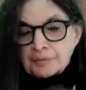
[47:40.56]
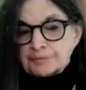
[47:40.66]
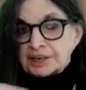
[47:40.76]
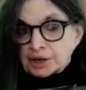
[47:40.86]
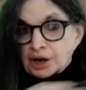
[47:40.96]

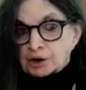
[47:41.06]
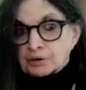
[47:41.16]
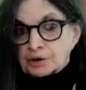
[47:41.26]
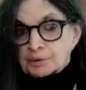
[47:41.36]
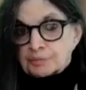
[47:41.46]
in our
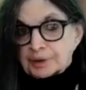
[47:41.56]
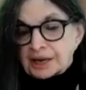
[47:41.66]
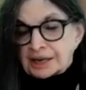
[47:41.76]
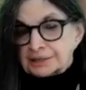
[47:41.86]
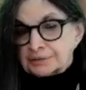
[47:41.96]
group,
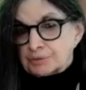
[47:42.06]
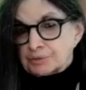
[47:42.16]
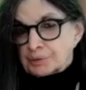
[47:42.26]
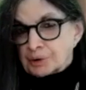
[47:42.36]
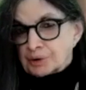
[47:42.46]
and we
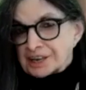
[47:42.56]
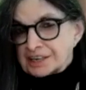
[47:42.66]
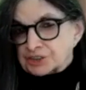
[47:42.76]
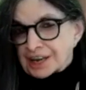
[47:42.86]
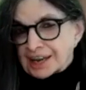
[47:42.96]
were
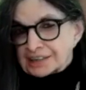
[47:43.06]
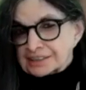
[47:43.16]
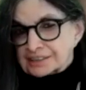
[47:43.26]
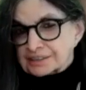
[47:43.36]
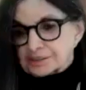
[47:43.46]
each
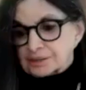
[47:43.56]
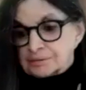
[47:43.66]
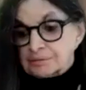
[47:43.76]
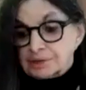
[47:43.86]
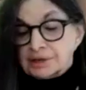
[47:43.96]
asked
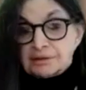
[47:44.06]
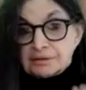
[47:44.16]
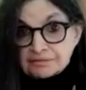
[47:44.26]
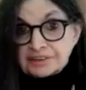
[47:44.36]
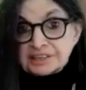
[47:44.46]
to
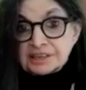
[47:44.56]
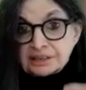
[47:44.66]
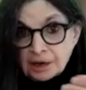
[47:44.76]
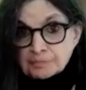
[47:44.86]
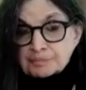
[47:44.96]

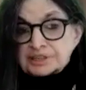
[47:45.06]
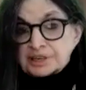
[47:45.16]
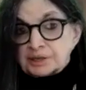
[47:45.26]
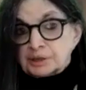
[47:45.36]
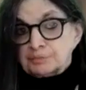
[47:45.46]
visit a
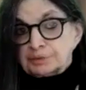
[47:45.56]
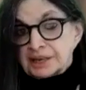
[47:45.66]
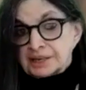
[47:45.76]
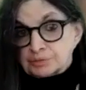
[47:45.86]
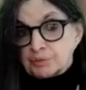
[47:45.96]
particular
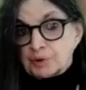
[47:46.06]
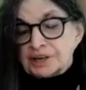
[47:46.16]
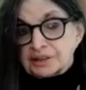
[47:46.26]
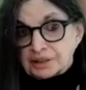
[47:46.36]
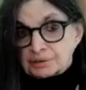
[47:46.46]
place with
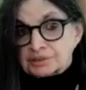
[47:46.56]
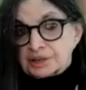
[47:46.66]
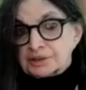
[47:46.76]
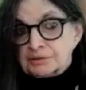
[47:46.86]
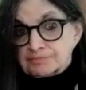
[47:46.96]
those
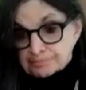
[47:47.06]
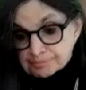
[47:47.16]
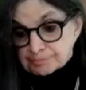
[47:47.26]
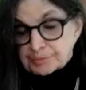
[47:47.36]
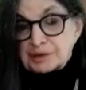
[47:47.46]
other
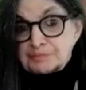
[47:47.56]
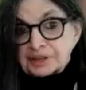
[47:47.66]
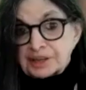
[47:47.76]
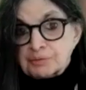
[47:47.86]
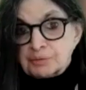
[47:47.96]
people
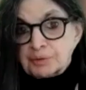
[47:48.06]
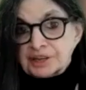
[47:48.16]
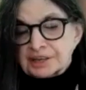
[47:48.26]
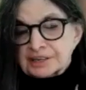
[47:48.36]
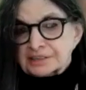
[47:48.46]
that were with
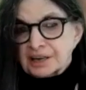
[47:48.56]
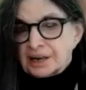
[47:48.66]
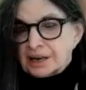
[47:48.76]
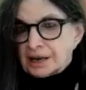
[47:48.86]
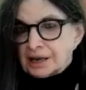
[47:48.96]
us.
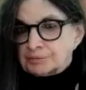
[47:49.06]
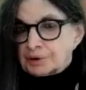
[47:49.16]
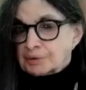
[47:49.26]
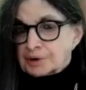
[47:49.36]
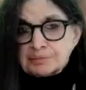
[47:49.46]
And we
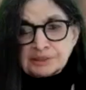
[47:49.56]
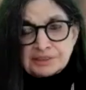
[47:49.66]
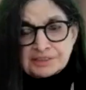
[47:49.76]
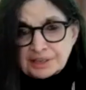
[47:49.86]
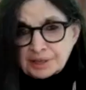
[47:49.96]
were able to
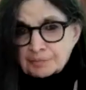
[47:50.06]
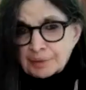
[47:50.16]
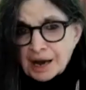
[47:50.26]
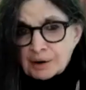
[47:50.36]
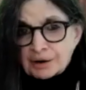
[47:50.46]
see their
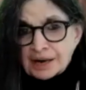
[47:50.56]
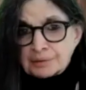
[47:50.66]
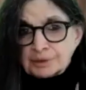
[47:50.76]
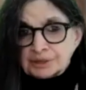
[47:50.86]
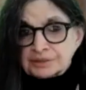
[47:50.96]
power
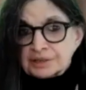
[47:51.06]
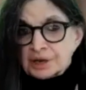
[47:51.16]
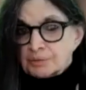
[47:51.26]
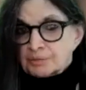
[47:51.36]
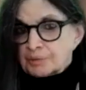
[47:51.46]
animals.
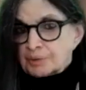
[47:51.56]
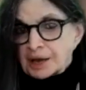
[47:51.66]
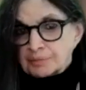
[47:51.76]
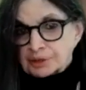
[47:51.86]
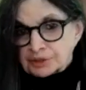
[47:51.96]
We were
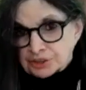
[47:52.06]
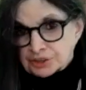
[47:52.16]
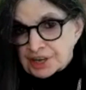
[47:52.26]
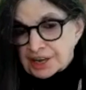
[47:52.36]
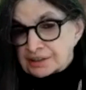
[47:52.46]
able to
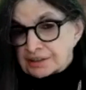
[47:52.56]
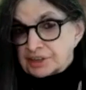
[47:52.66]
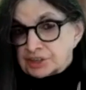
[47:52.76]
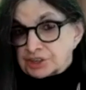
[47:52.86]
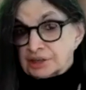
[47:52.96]
share the
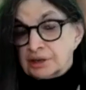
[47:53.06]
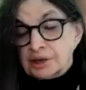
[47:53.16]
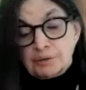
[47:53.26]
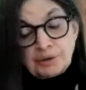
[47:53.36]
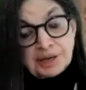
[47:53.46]
vision.
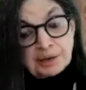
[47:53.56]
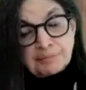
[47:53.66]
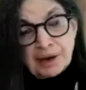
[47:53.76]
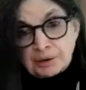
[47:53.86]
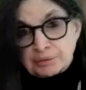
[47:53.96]
We came
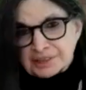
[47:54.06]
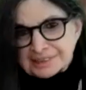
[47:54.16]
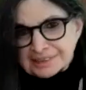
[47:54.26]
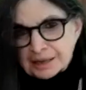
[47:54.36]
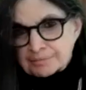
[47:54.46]
back with the
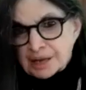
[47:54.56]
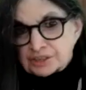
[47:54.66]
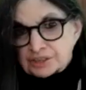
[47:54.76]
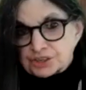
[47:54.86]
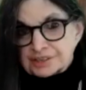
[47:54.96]
same
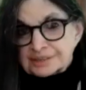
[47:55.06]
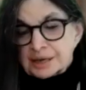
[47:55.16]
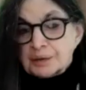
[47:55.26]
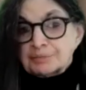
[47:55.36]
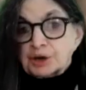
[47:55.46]
messages,
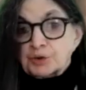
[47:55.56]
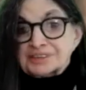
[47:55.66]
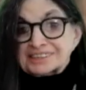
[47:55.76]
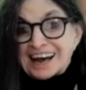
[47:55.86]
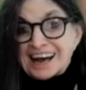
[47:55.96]

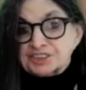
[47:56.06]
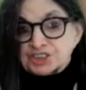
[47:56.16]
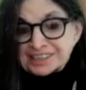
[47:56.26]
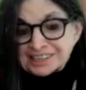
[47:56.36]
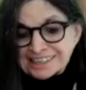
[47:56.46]
because
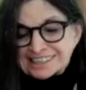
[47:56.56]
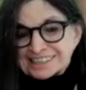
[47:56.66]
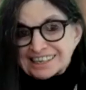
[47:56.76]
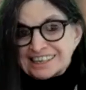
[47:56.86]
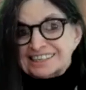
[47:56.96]
consciousness
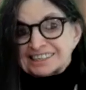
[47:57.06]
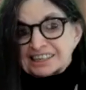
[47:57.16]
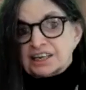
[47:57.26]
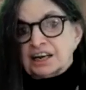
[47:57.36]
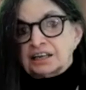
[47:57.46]
is
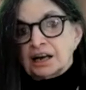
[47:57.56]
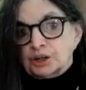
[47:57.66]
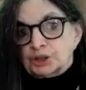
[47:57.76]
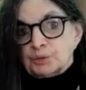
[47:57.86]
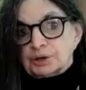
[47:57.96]

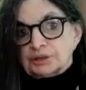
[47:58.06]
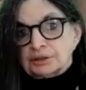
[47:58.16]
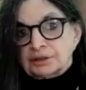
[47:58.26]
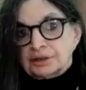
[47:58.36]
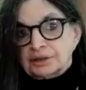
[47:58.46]
non-local.
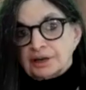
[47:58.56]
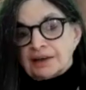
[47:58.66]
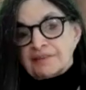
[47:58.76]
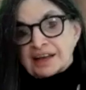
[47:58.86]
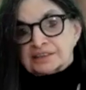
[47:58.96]

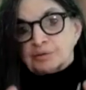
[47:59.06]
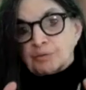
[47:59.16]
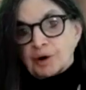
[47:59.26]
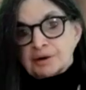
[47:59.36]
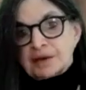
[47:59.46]
And that's the
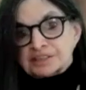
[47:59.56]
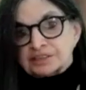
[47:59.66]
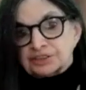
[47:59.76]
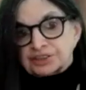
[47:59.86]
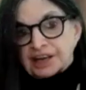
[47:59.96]
one
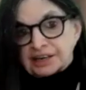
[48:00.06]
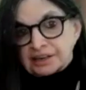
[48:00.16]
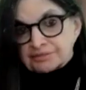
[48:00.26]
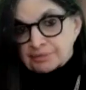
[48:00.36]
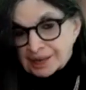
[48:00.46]
message that
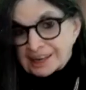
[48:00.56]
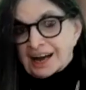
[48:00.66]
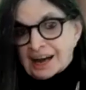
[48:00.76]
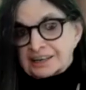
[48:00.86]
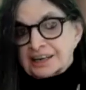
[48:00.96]
if we
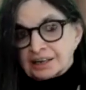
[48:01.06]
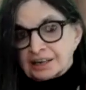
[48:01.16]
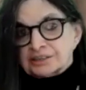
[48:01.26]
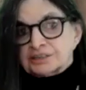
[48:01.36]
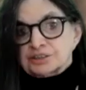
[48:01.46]
got and
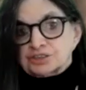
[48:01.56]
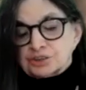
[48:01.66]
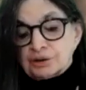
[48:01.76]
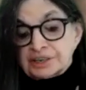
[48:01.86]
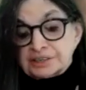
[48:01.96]

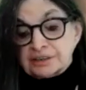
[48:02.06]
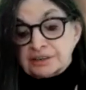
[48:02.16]
understood,